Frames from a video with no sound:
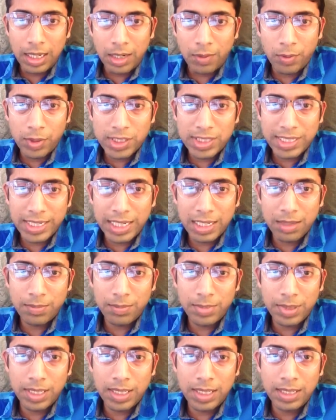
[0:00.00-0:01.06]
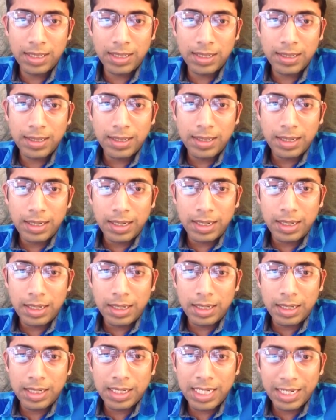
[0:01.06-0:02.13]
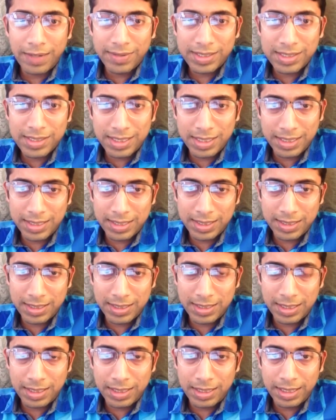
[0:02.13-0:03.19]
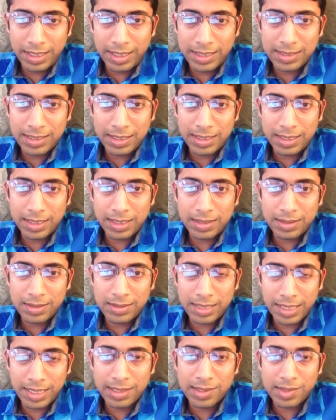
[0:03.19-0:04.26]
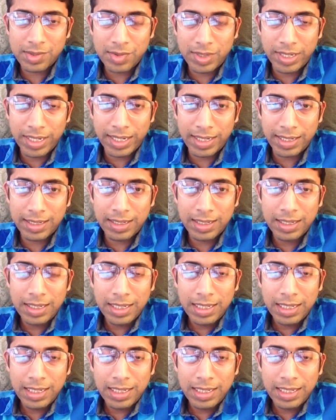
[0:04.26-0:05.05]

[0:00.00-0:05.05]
which can be devastated as a second strike